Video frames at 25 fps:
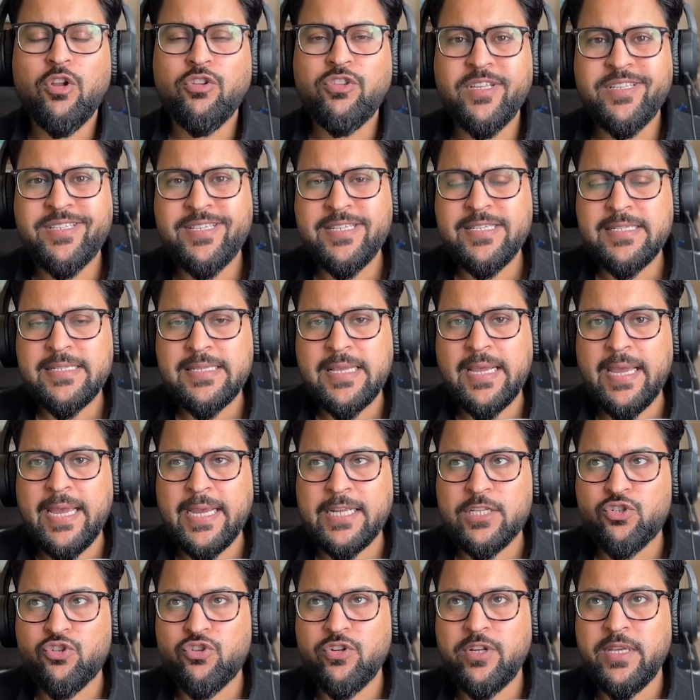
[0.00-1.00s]
this is
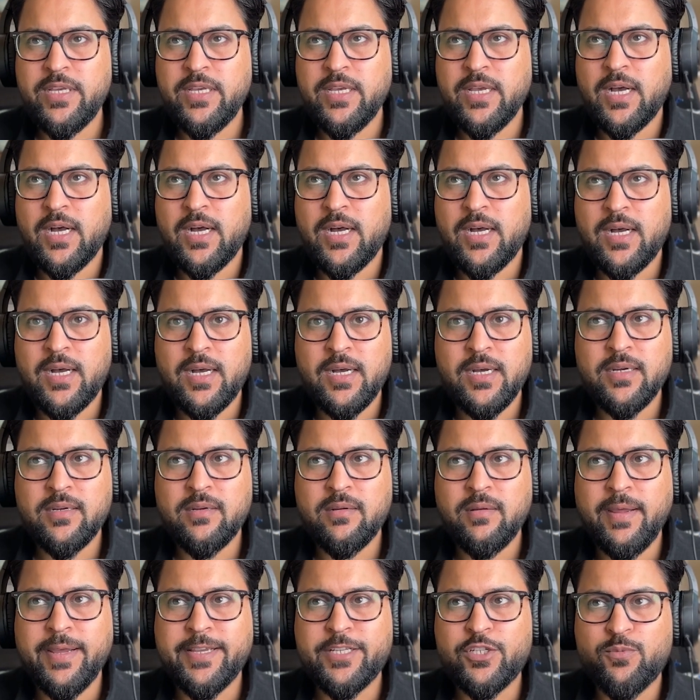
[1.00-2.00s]
actually a
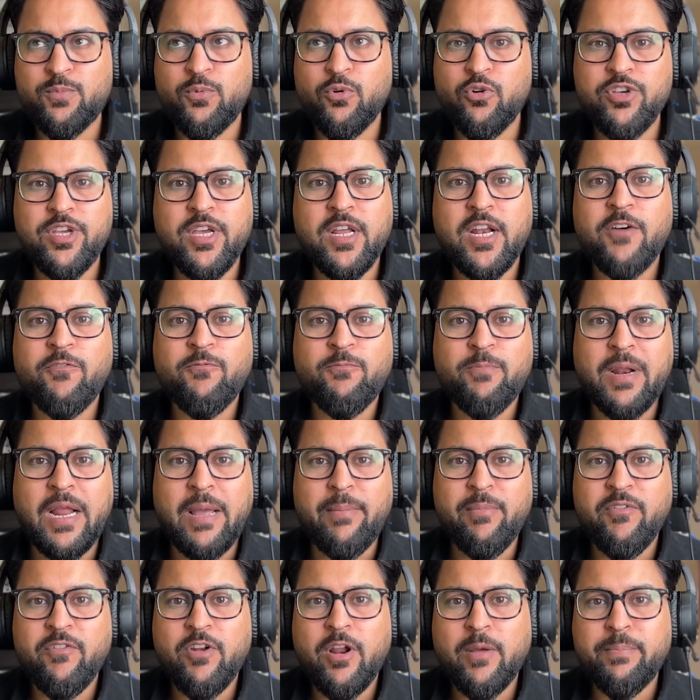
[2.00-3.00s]
exposure of
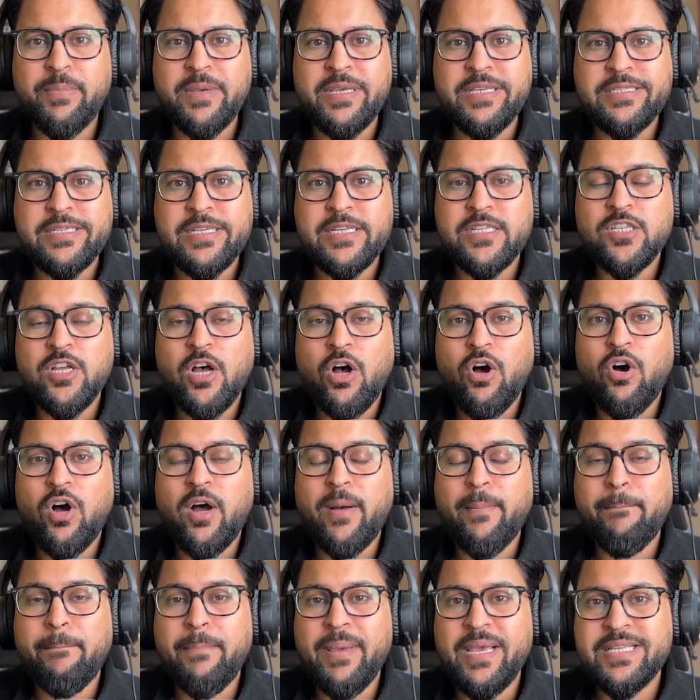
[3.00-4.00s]
Primavera P6, how a
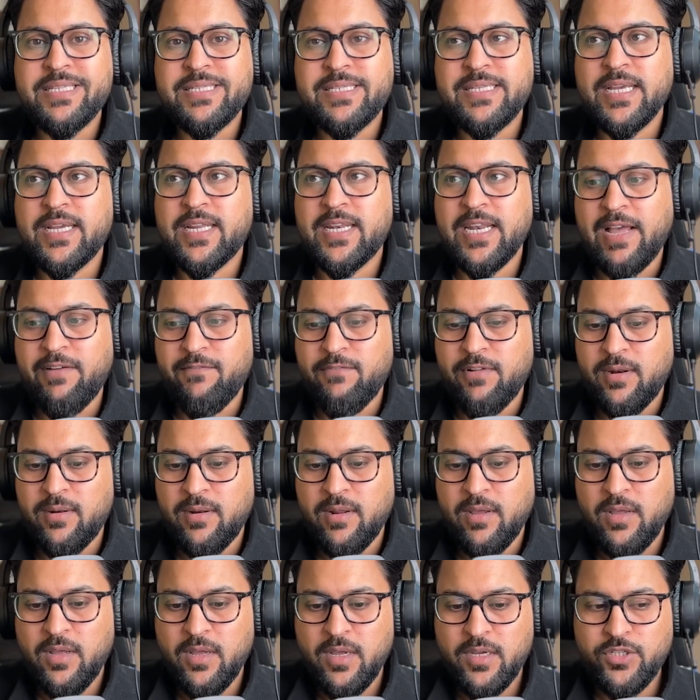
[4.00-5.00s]
basic level
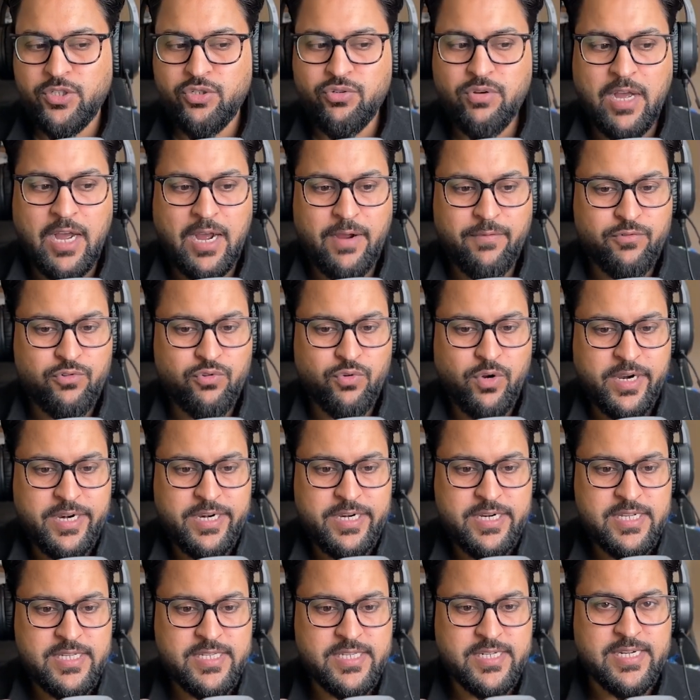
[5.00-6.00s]
you have to
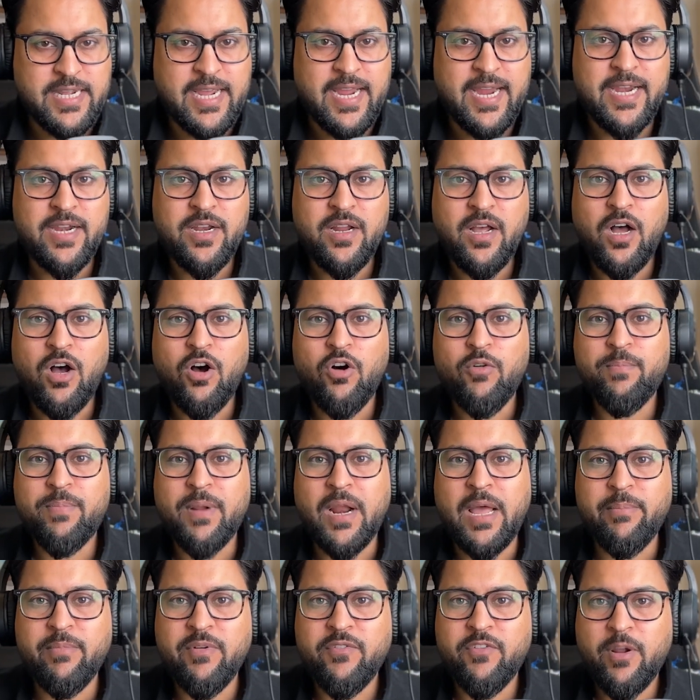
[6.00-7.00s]
understand how
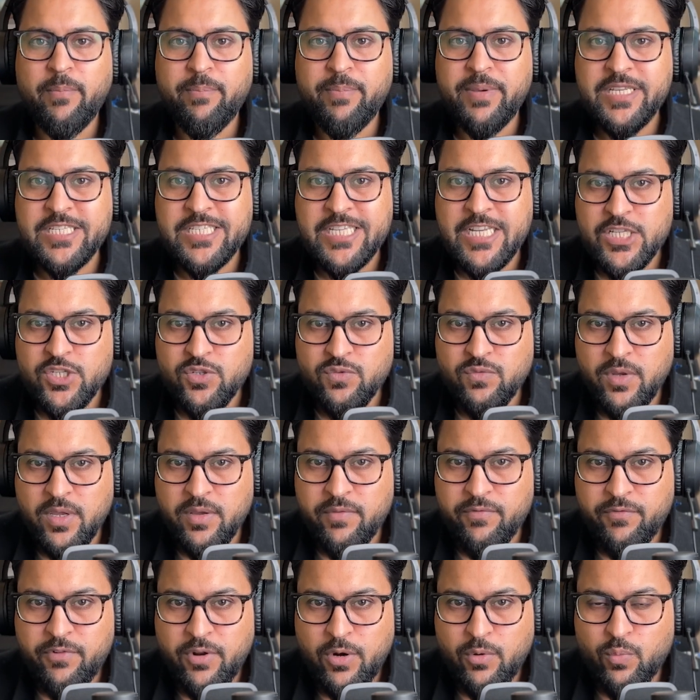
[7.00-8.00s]
Primavera P6
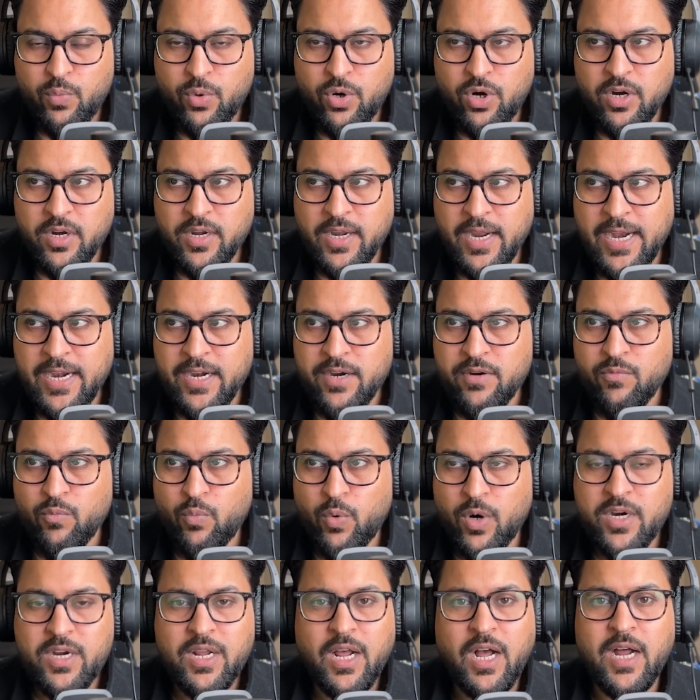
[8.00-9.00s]
will work and
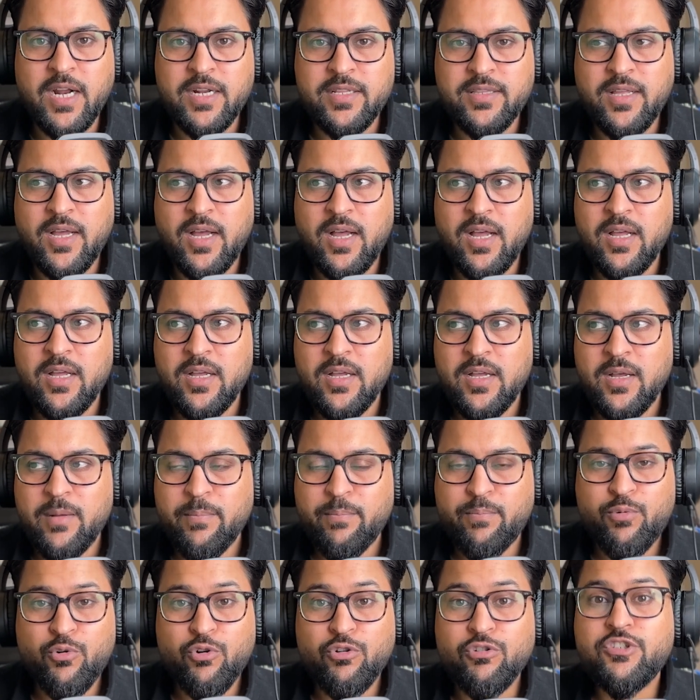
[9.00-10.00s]
what are the
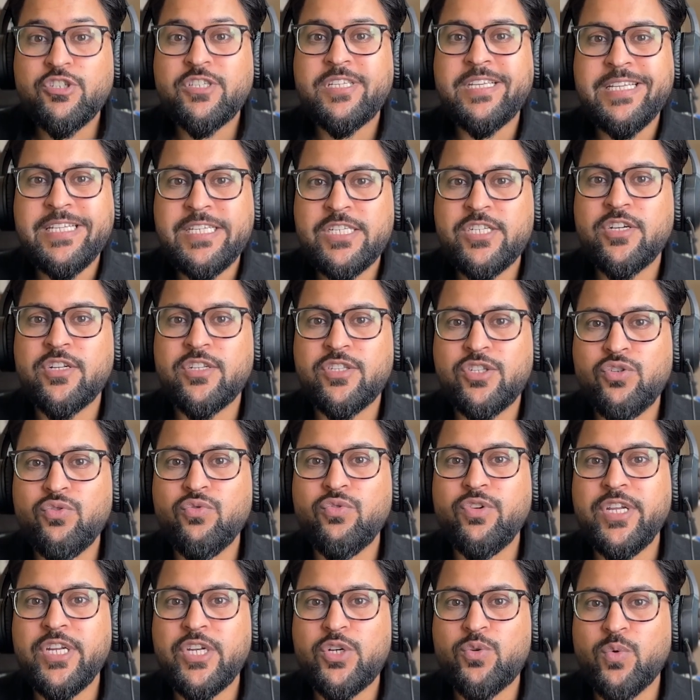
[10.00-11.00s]
procedures you
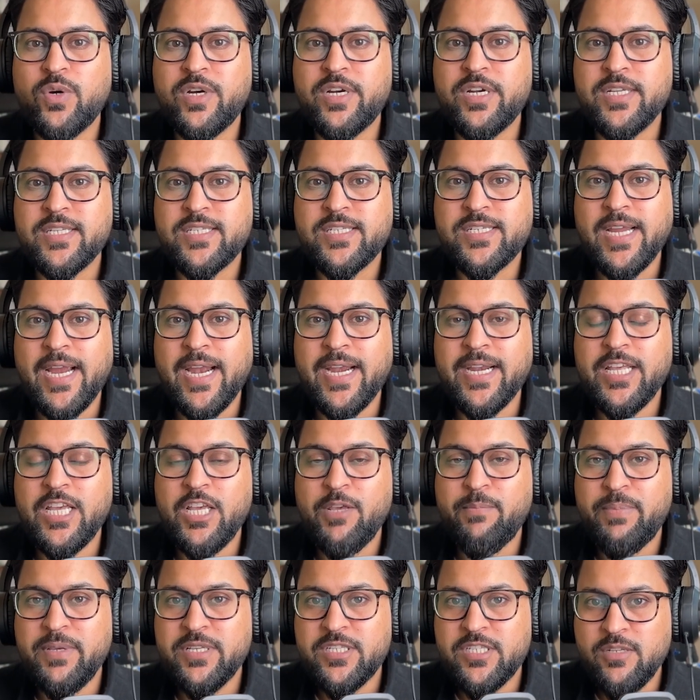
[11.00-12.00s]
need to understand.
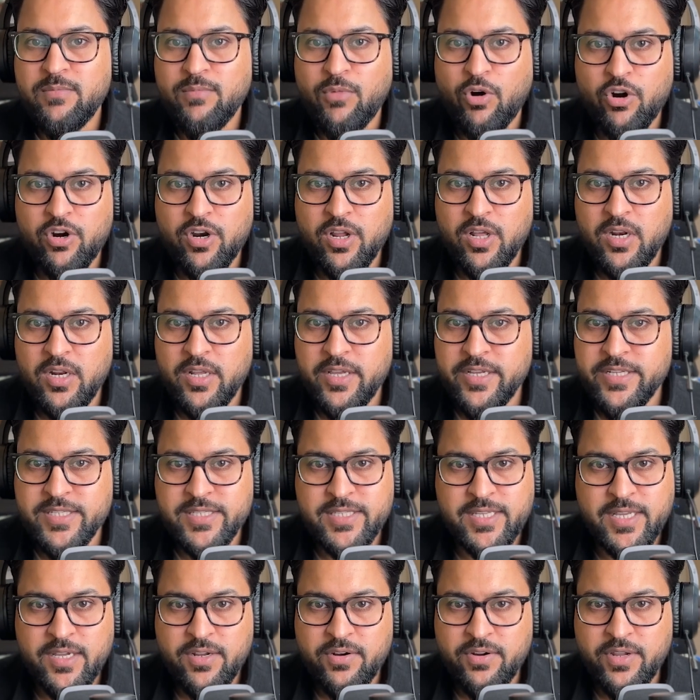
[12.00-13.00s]
EPC model is
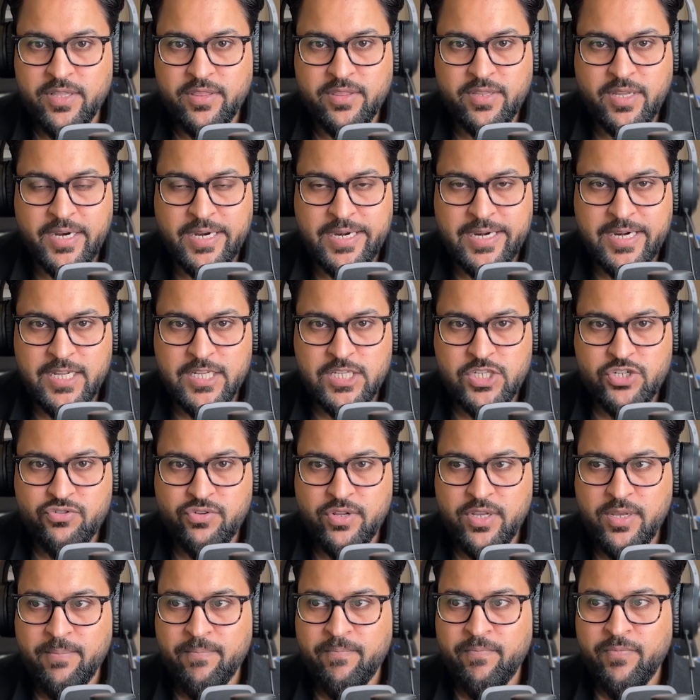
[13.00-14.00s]
there in the
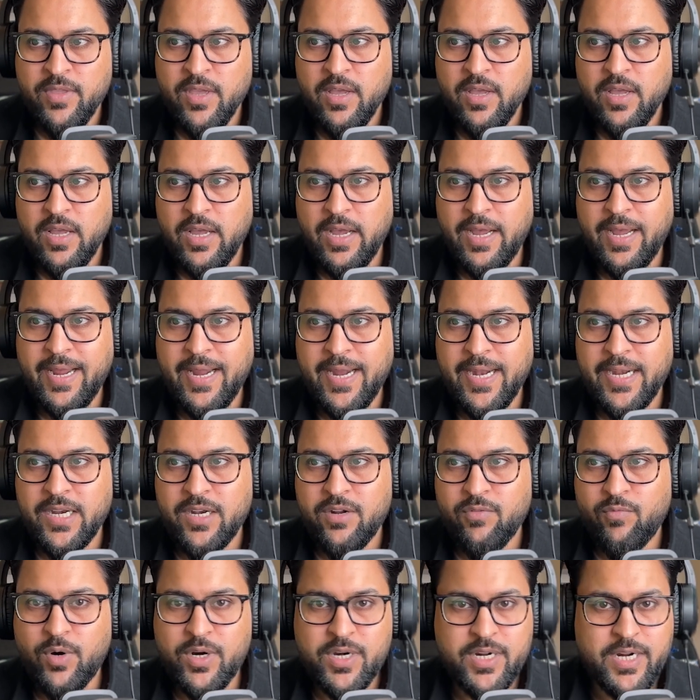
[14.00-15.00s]
industry, and
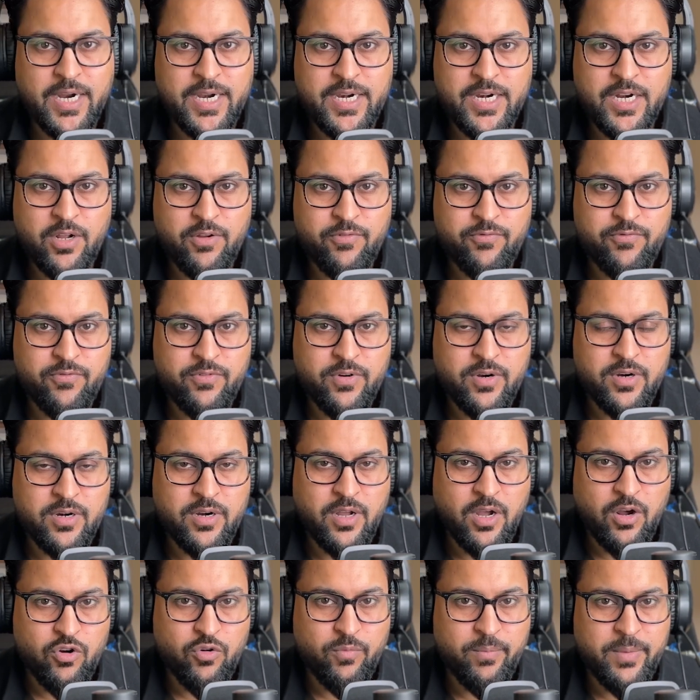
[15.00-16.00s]
what kind of
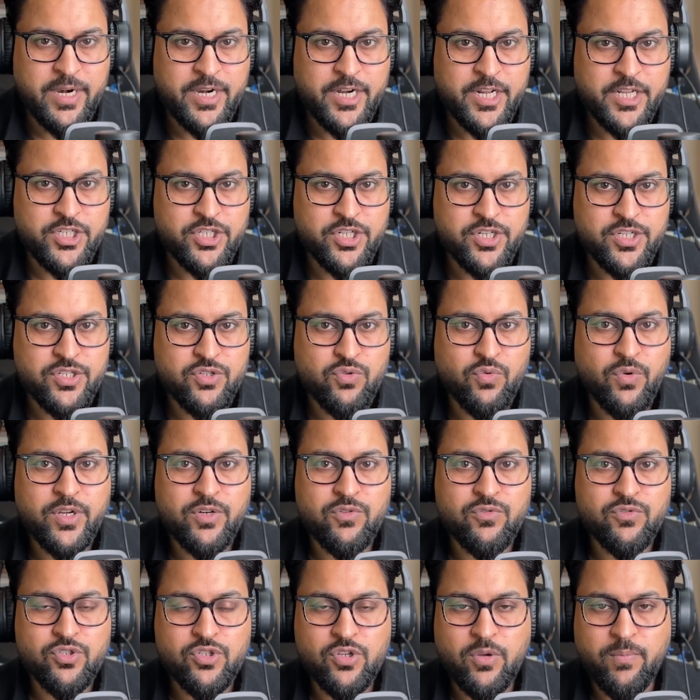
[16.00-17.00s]
documentation is going to
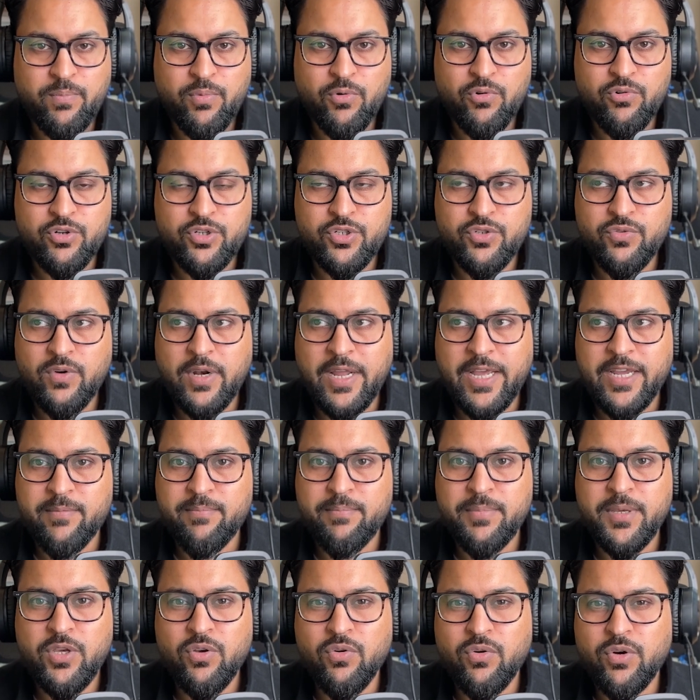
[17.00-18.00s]
support you, like
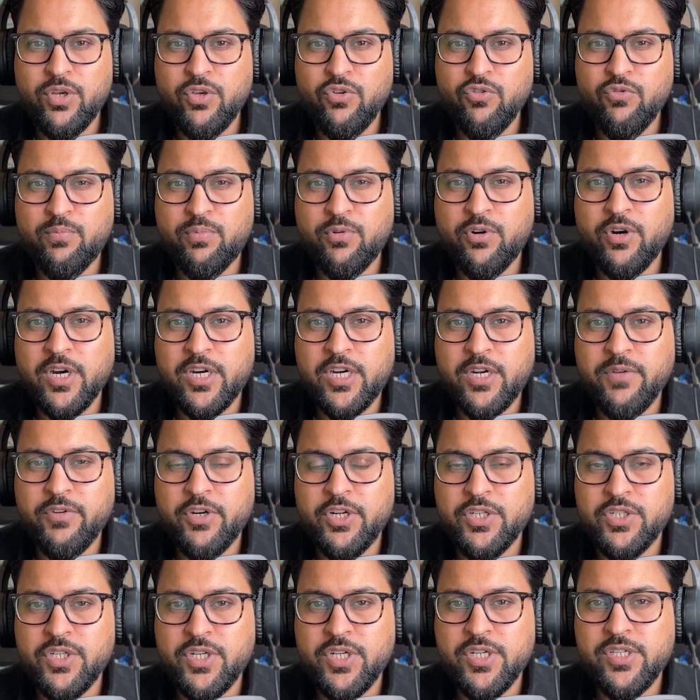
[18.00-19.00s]
BOQ, productivity
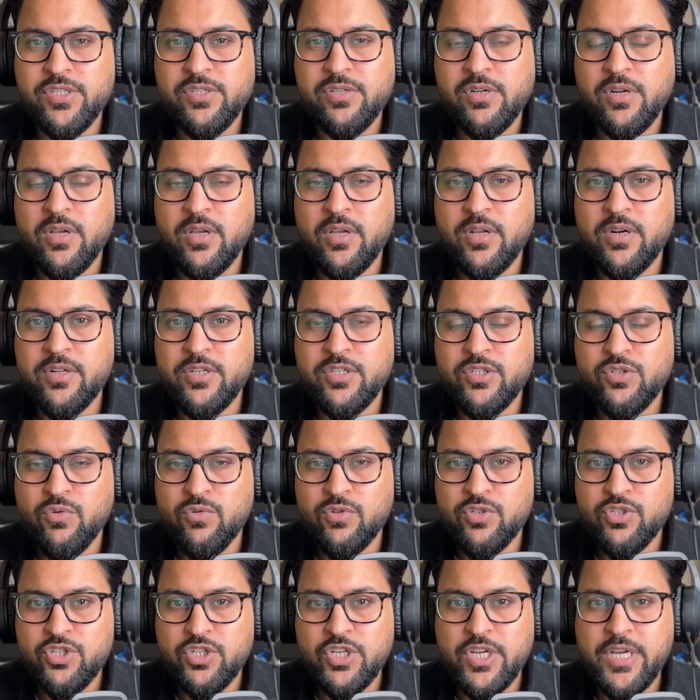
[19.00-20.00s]
sheets,
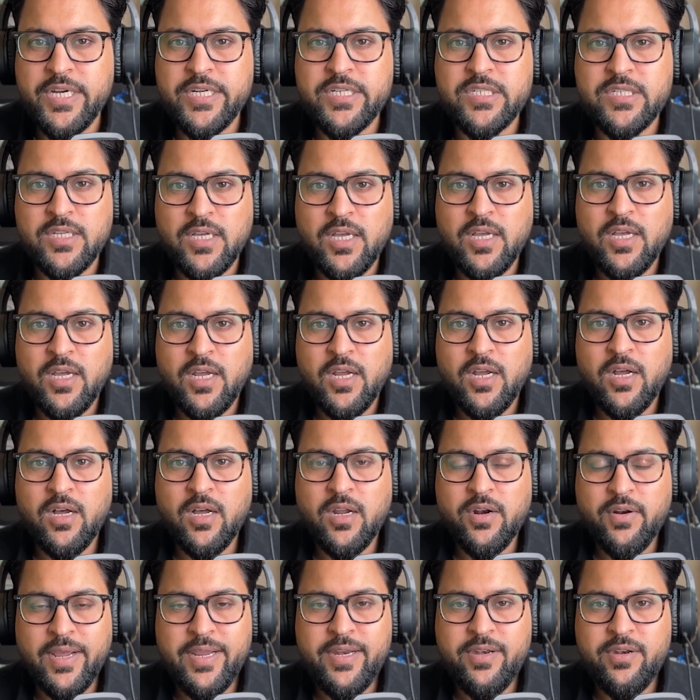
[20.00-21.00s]
resource sheets,
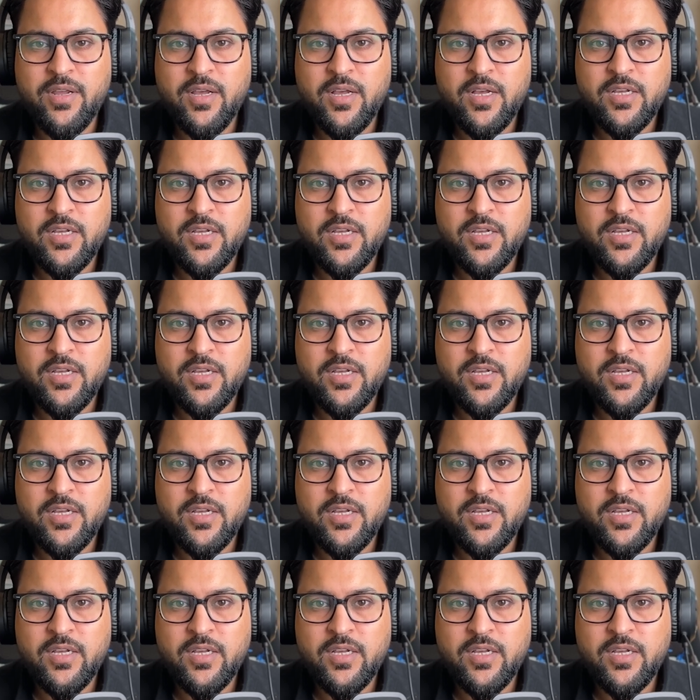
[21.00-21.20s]
right?